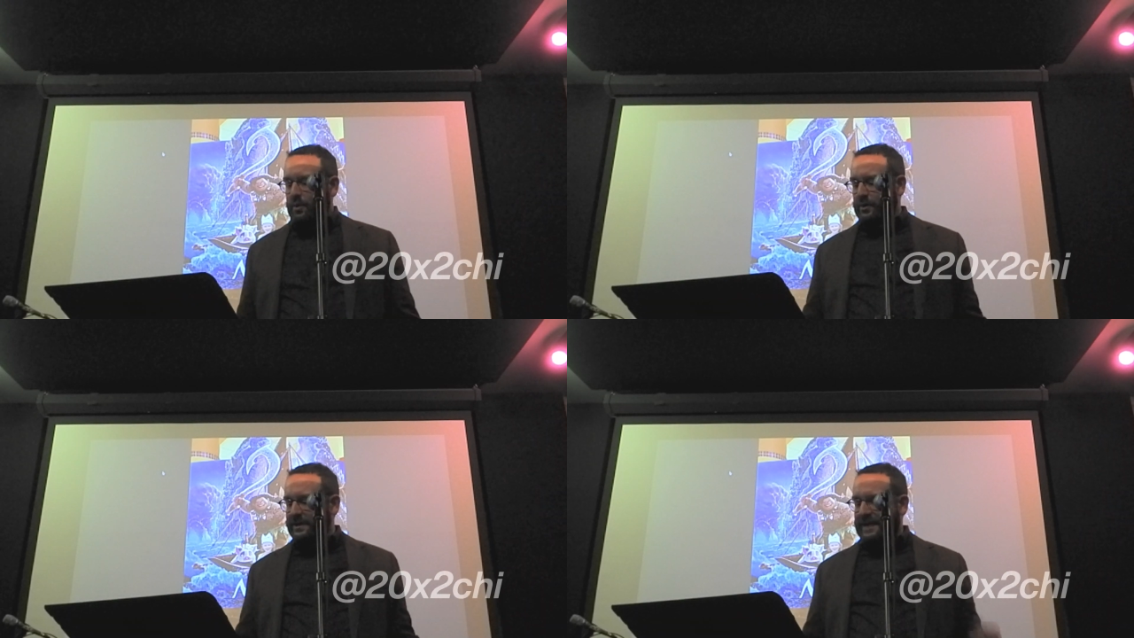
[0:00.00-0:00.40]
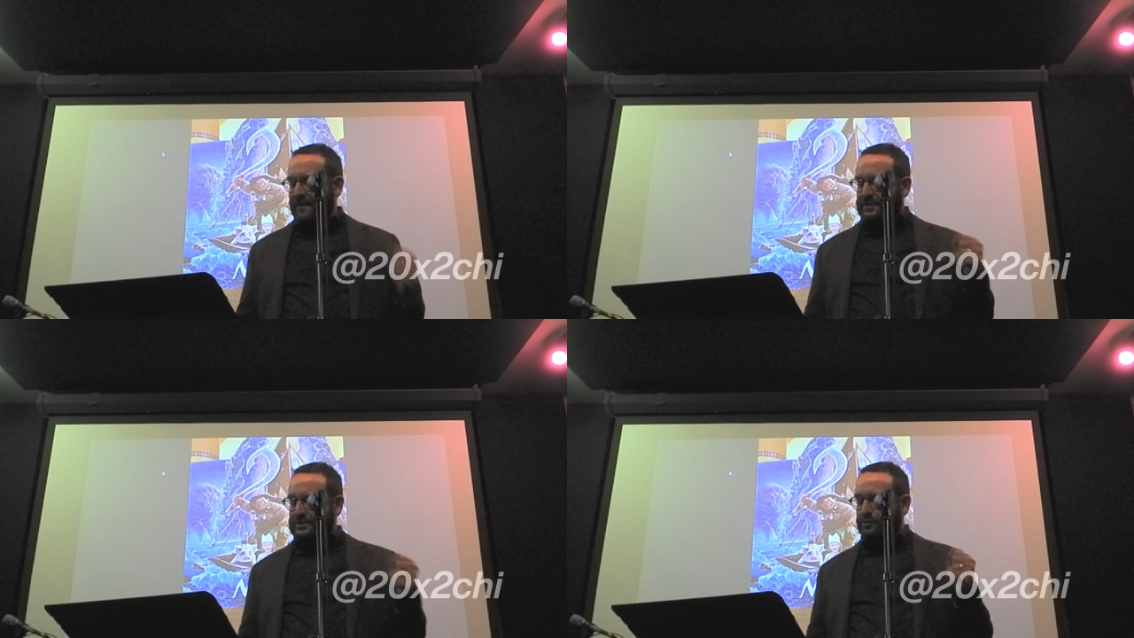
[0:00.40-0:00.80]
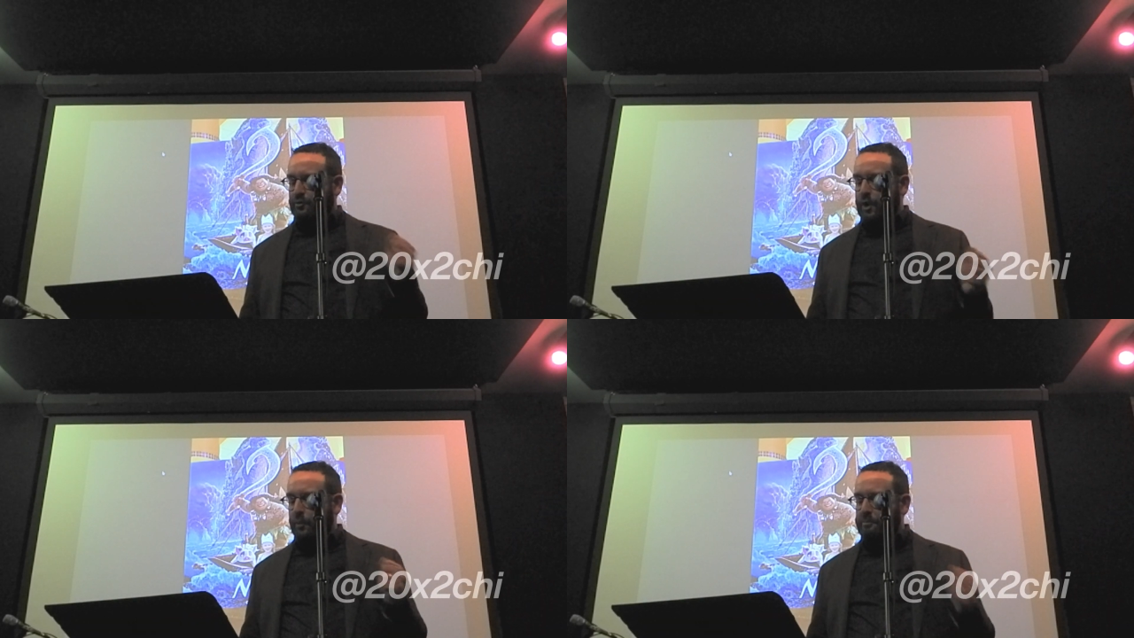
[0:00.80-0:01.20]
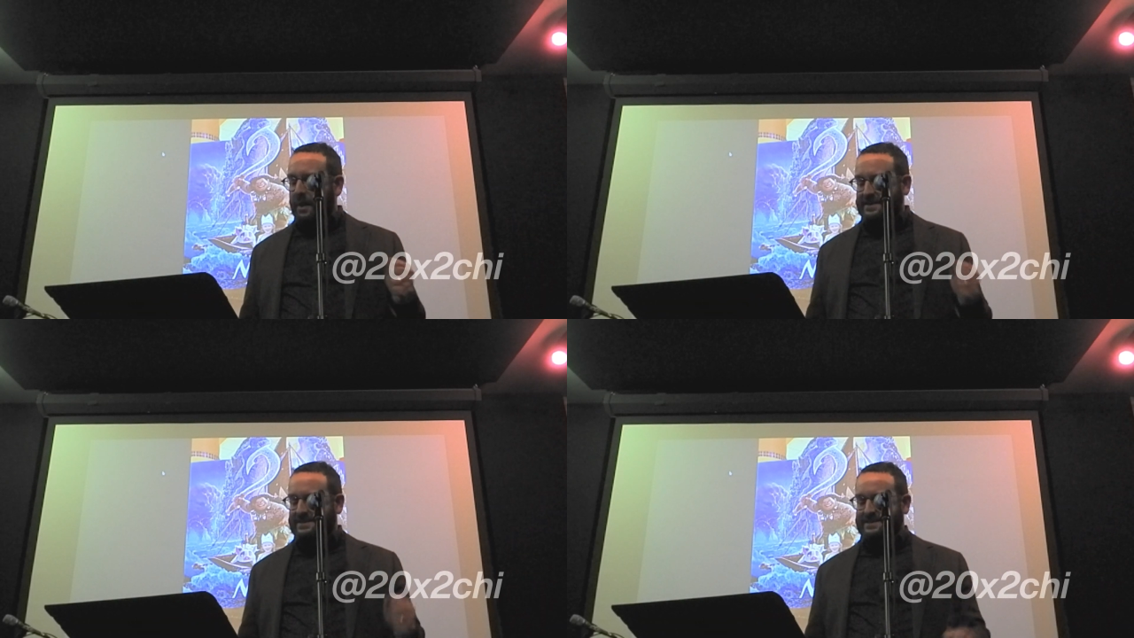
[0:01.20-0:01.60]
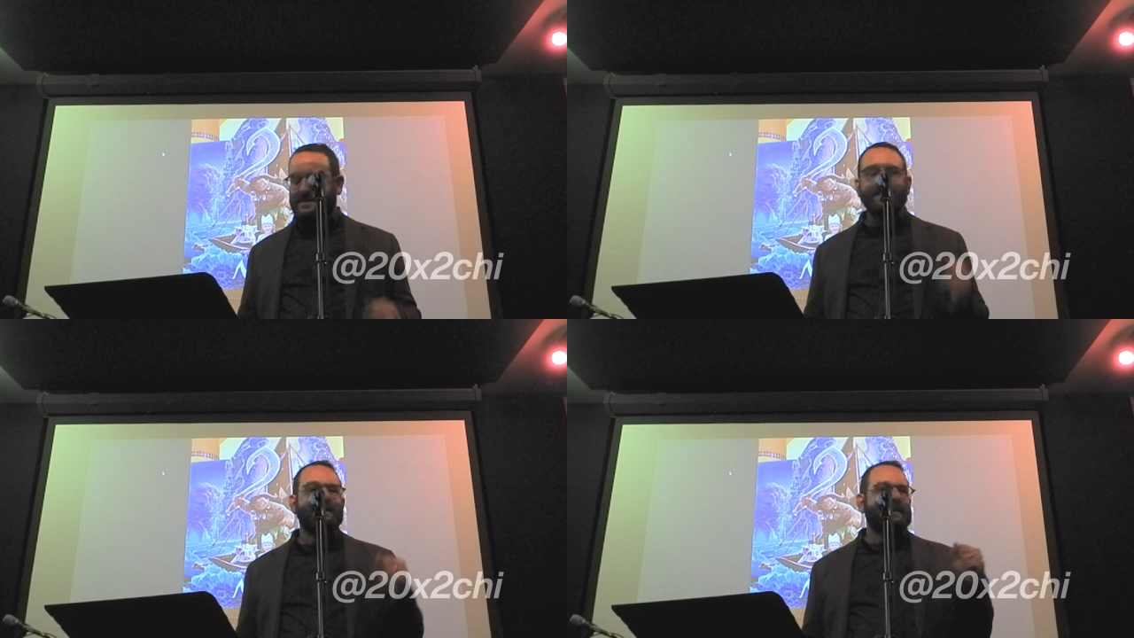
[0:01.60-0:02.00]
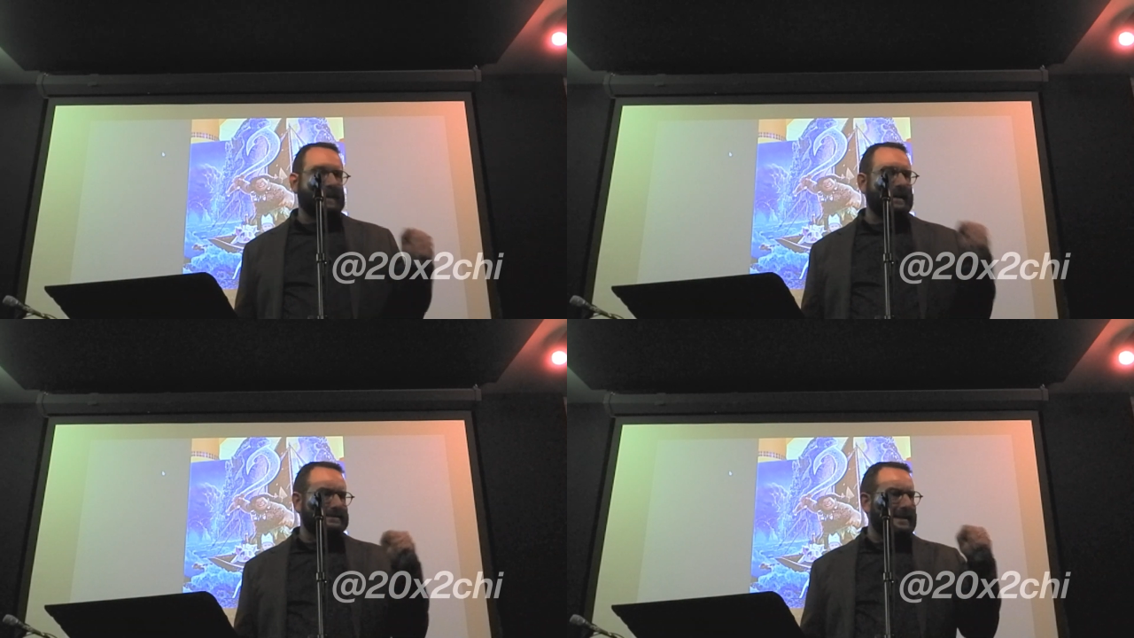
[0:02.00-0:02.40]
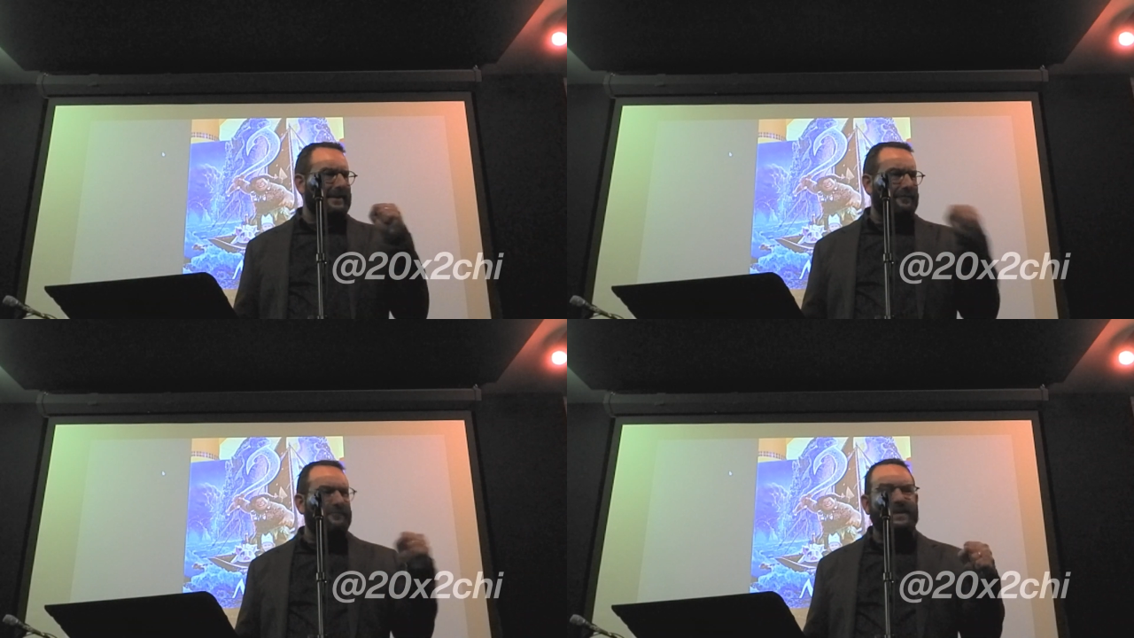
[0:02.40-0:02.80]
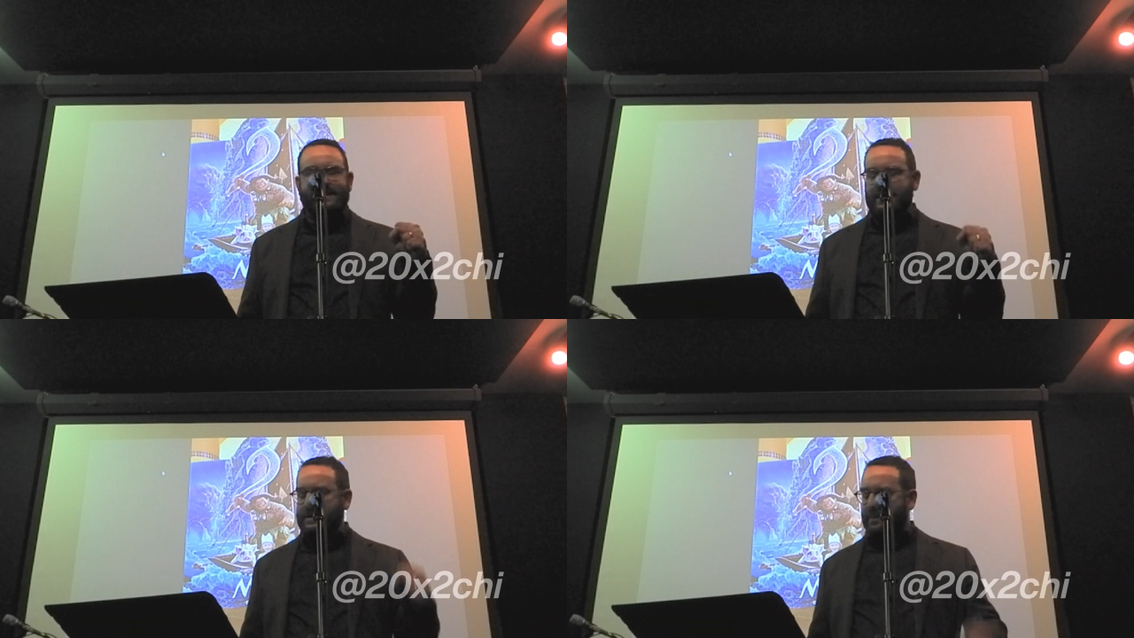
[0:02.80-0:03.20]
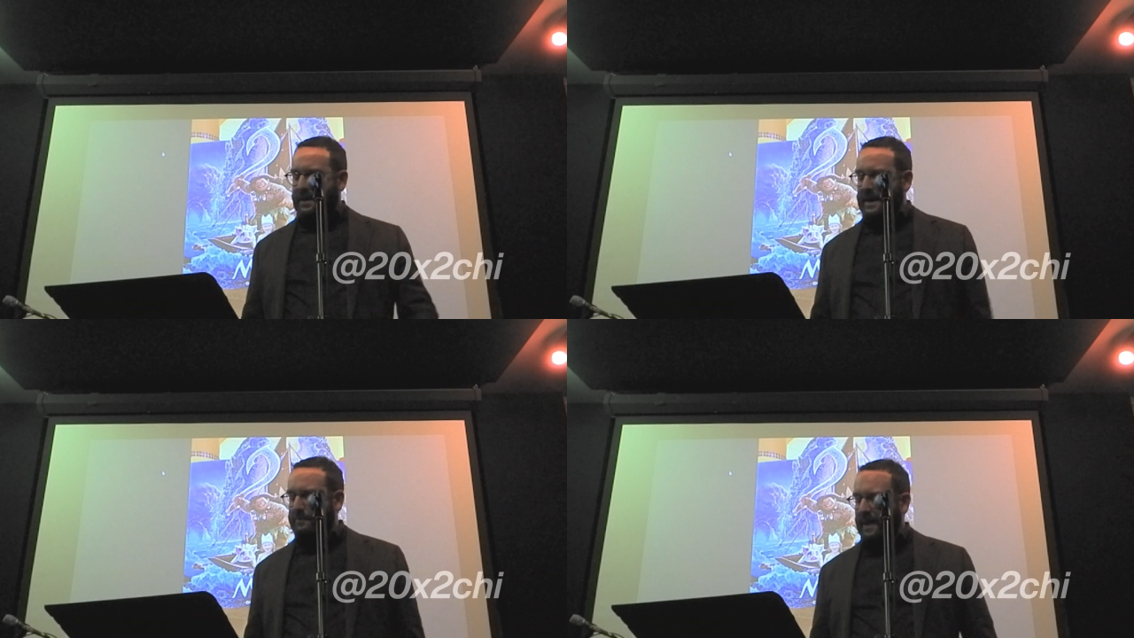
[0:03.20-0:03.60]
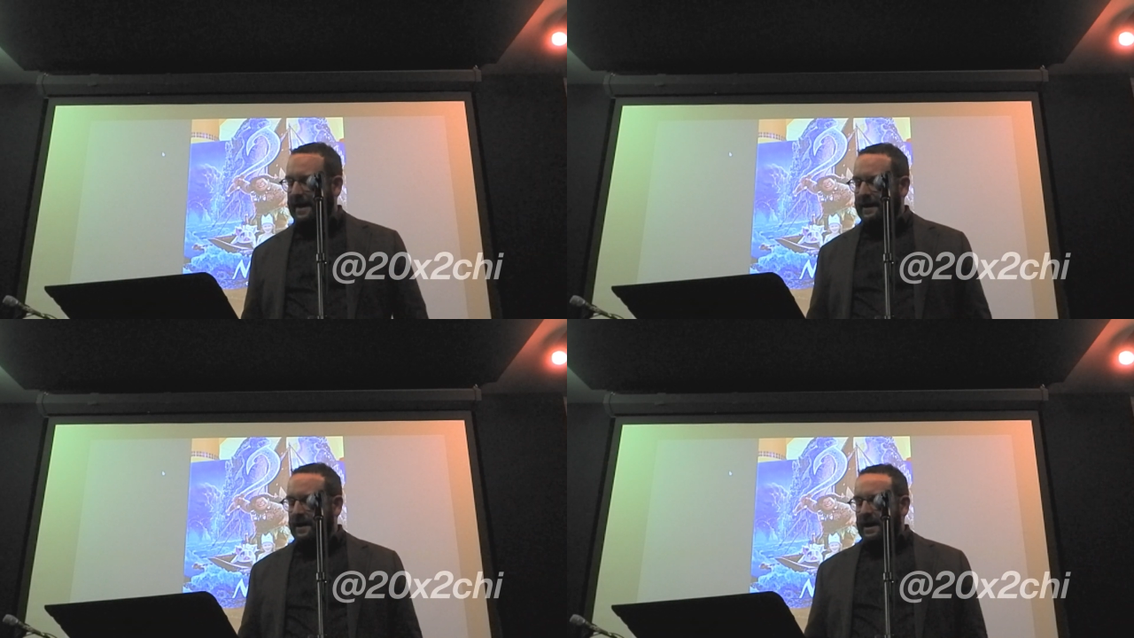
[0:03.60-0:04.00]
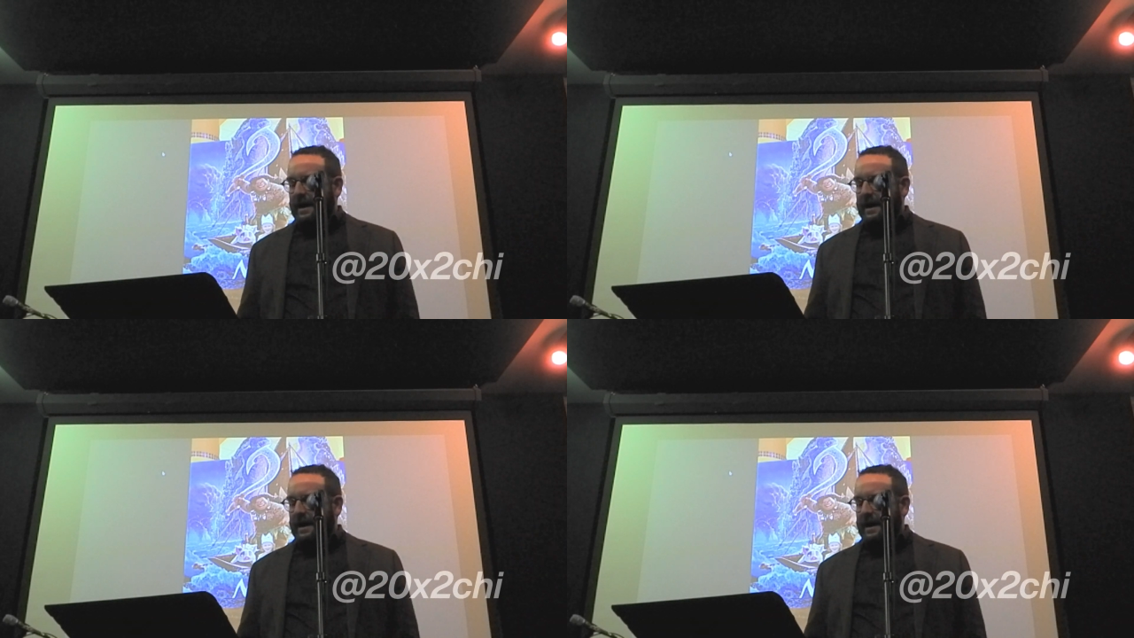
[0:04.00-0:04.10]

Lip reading: really have these robust and fit hippocampi.